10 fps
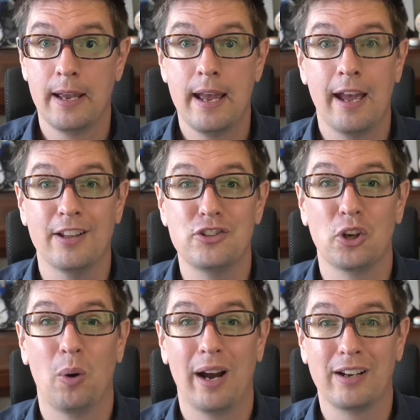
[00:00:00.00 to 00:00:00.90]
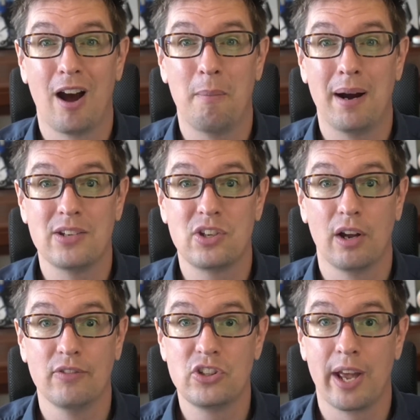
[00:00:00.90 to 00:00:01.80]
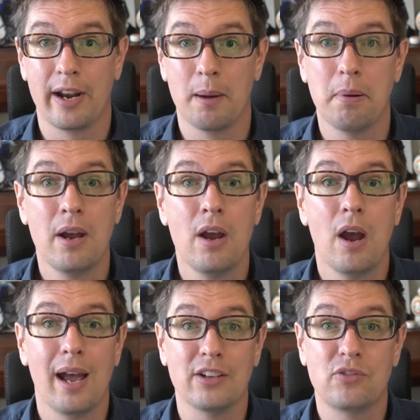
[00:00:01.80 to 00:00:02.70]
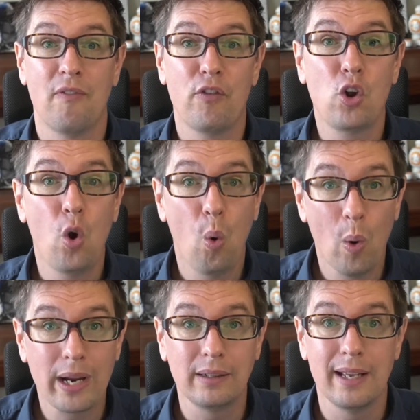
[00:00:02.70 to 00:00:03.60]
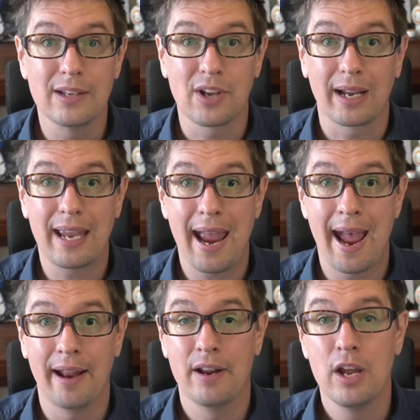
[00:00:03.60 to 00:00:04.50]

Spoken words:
And so I got myself set up as quickly as I could